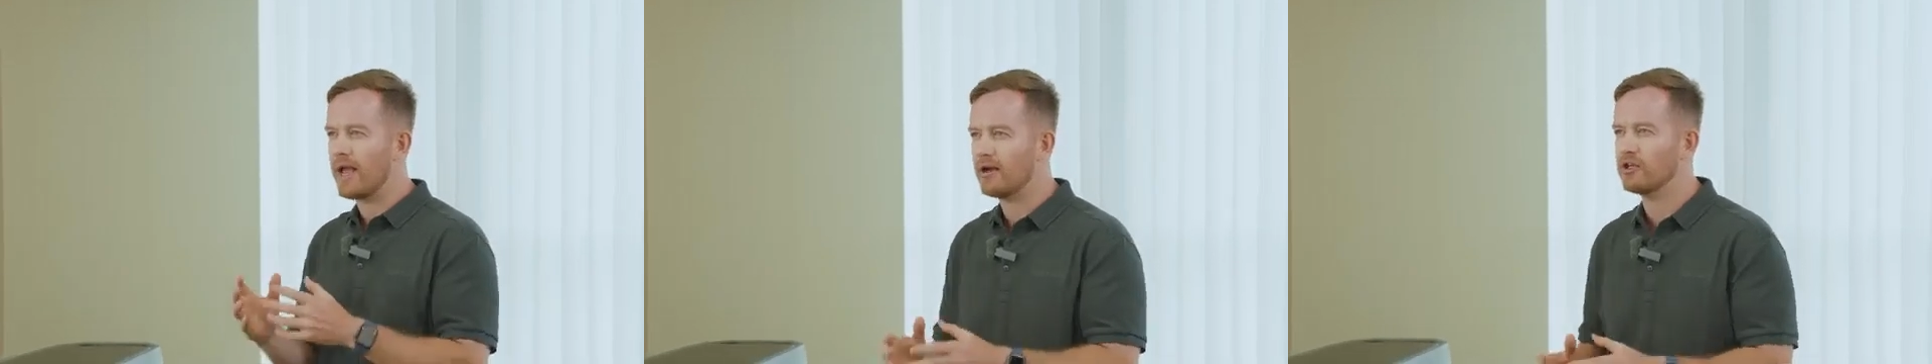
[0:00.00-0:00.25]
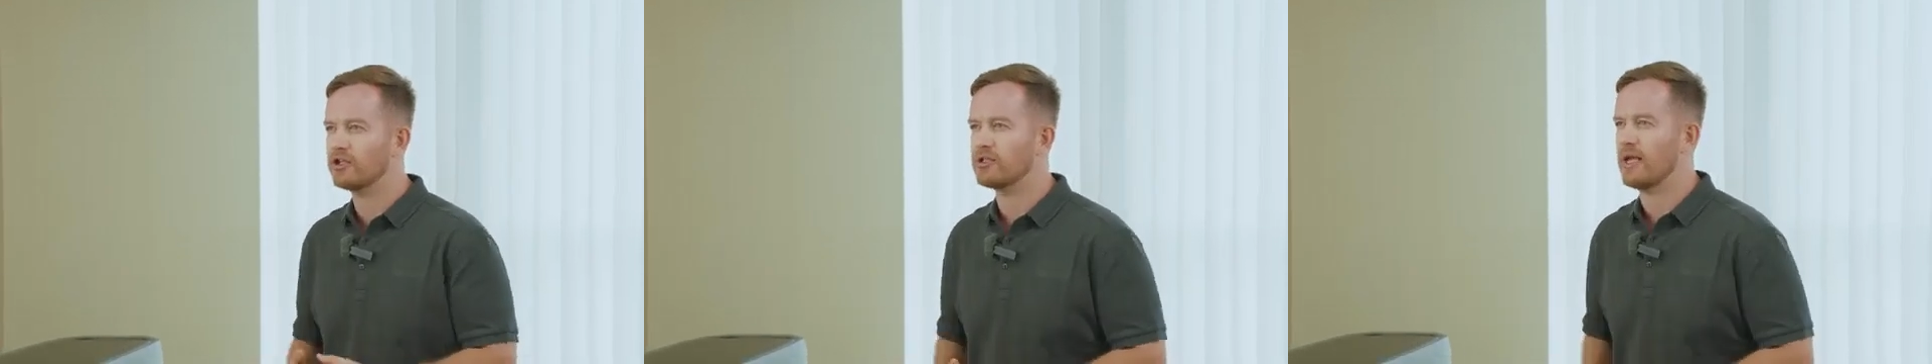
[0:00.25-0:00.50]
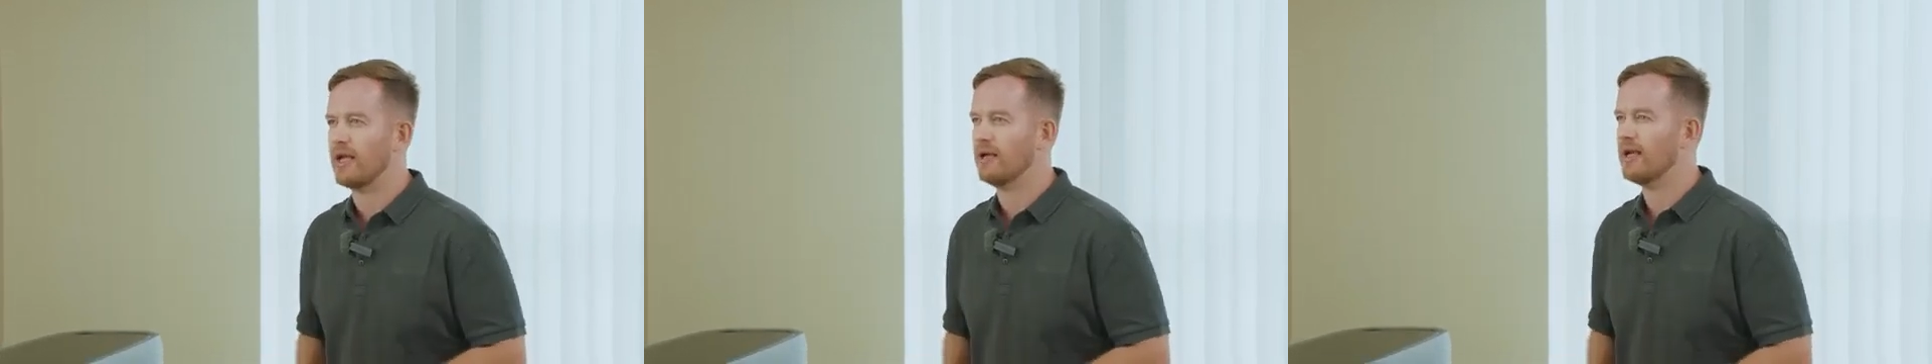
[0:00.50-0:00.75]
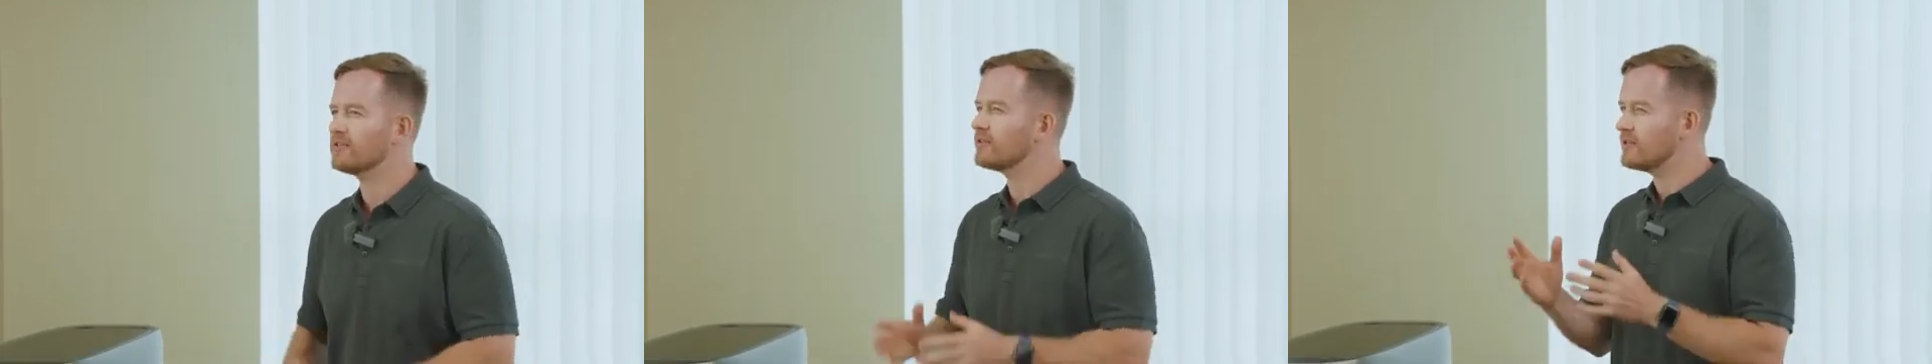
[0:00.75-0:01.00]
energy
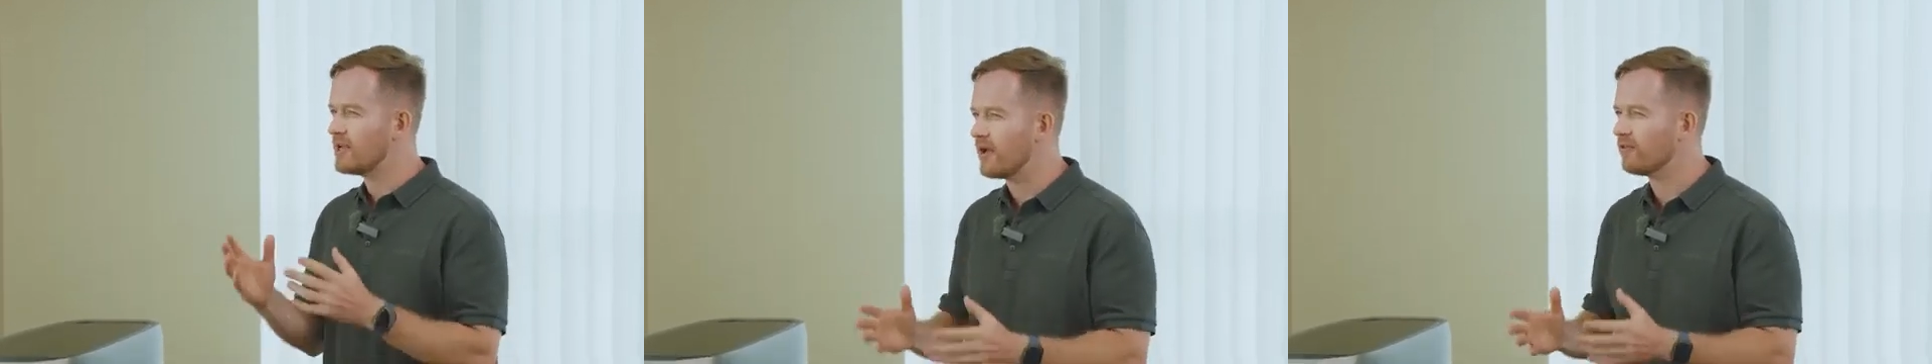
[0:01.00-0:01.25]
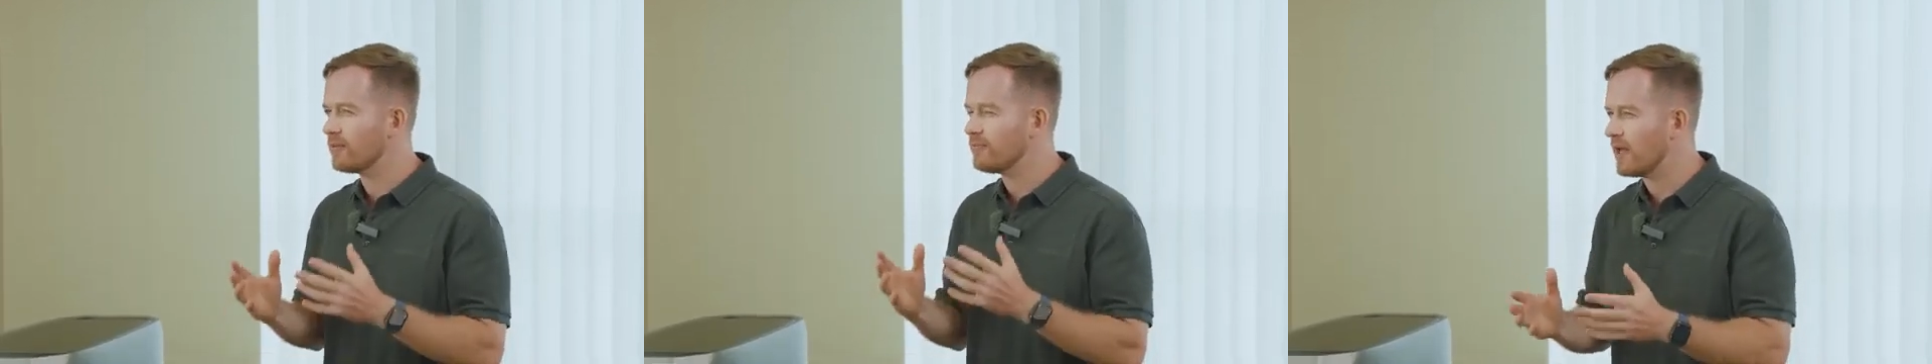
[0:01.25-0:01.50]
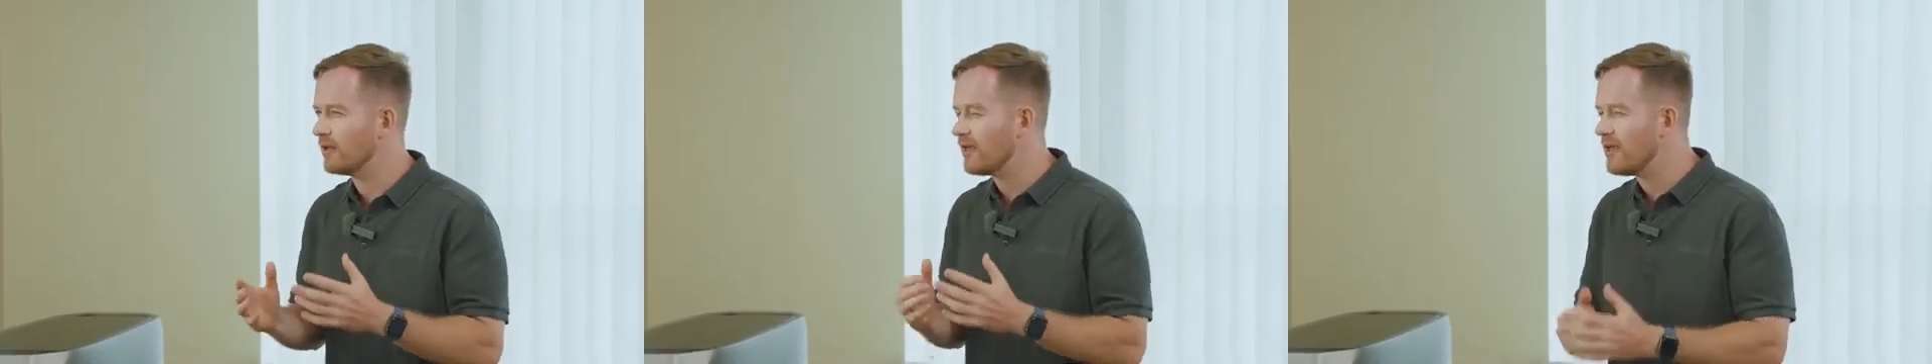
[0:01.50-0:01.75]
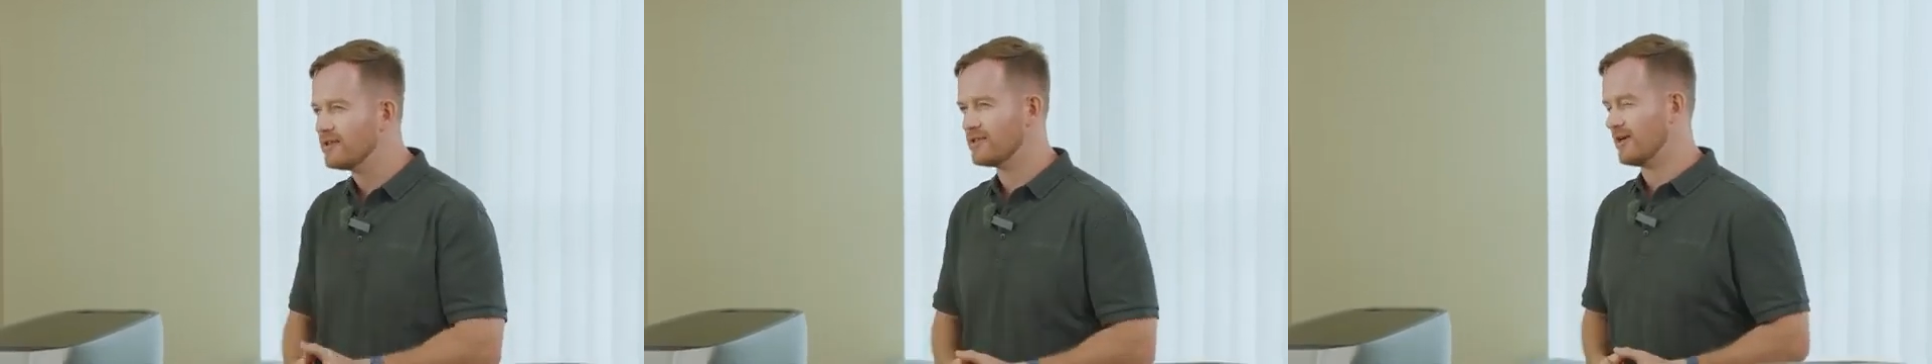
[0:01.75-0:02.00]
tank has never
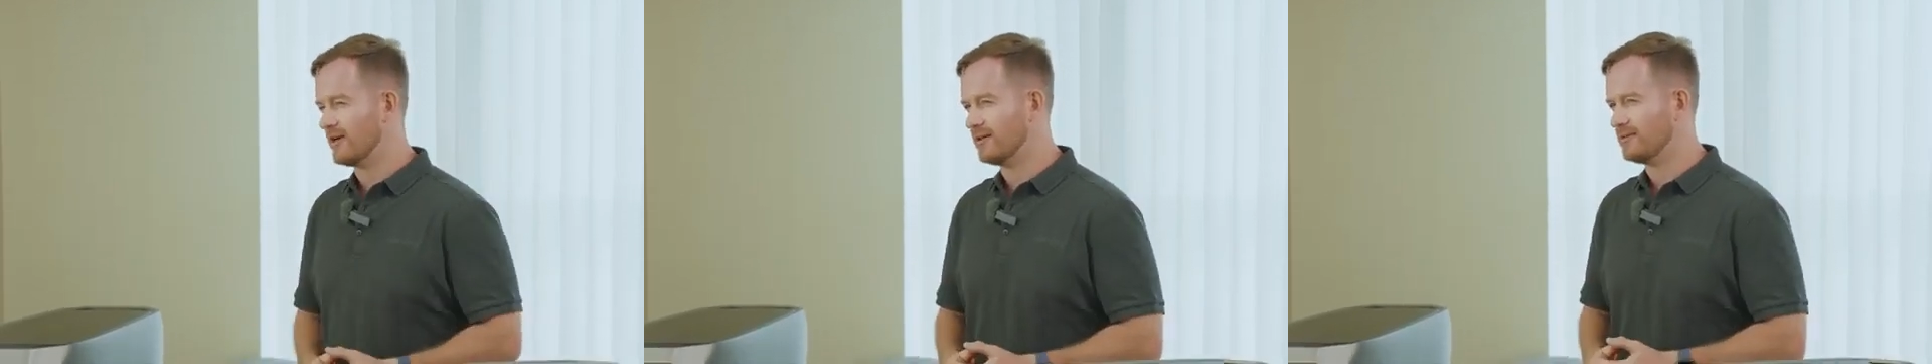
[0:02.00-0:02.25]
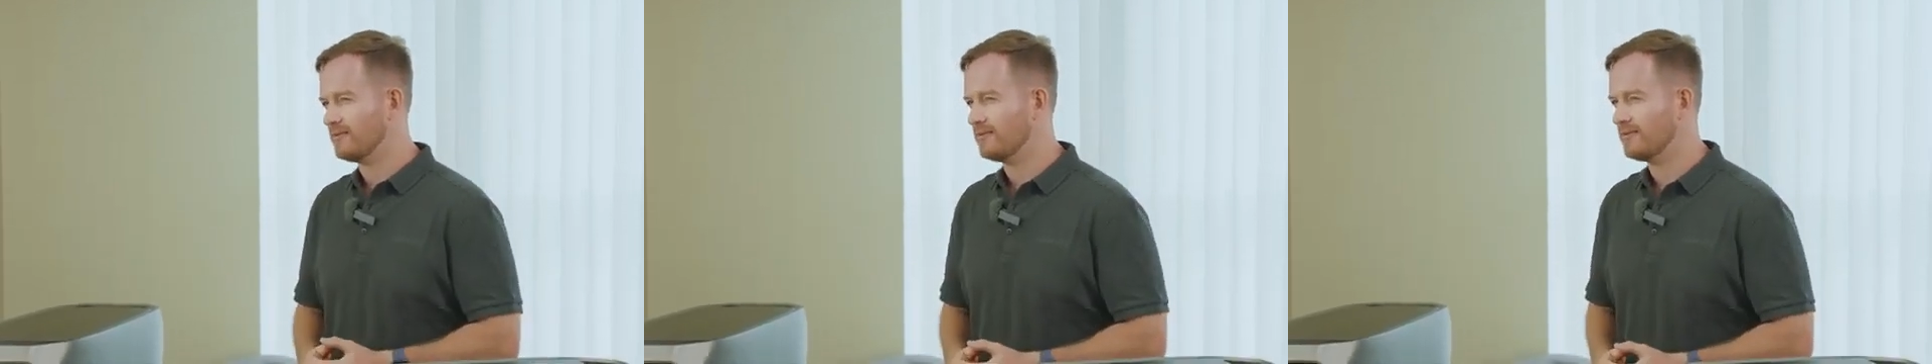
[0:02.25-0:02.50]
been easier.